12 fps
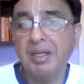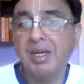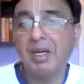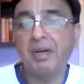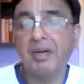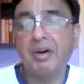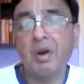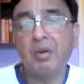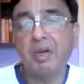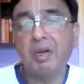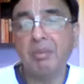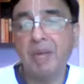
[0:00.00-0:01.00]
a
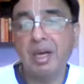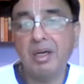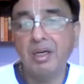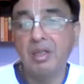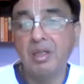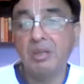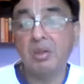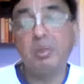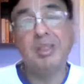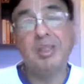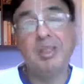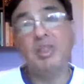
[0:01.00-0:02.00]
drowning man. So, I
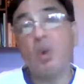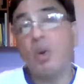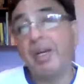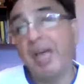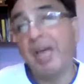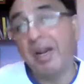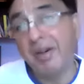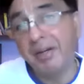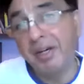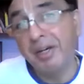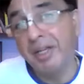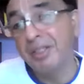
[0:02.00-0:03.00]
mean, there's no
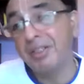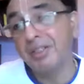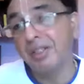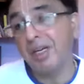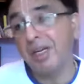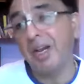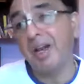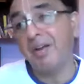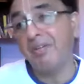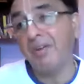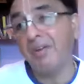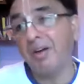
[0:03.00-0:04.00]
guarantees in
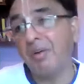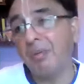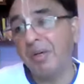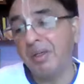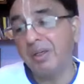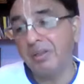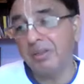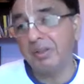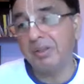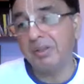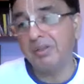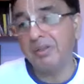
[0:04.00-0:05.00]
life. You know, we
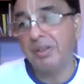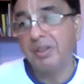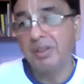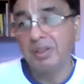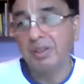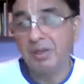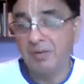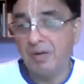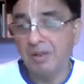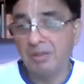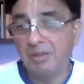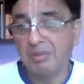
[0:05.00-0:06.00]

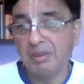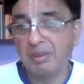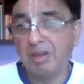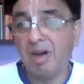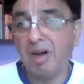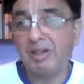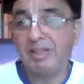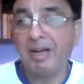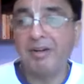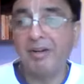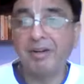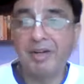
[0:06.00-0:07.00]
father and mother can't
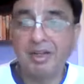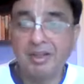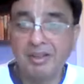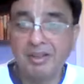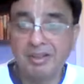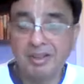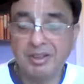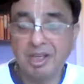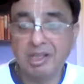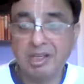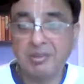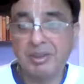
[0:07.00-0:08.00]
guarantee the
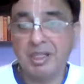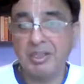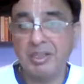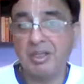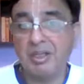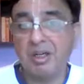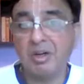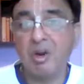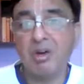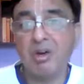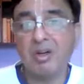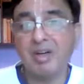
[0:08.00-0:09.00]
child's protection, a
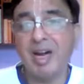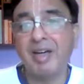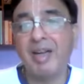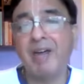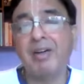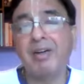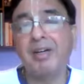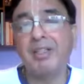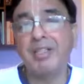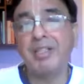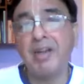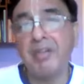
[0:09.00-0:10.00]
doctor can't guarantee
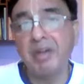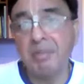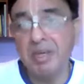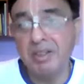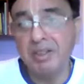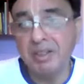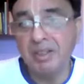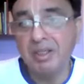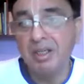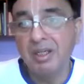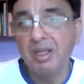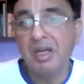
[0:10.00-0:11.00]
saving a patient,
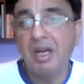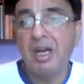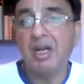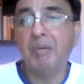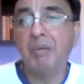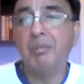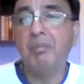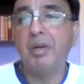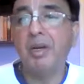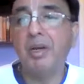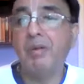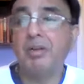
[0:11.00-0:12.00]
and
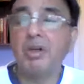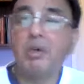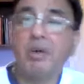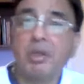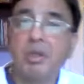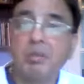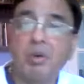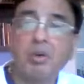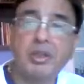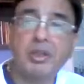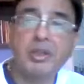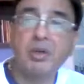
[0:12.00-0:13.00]
even though you're in a
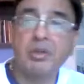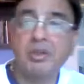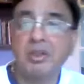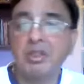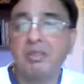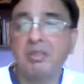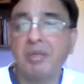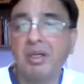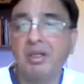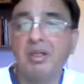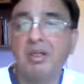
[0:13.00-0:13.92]
boat in the ocean, doesn't mean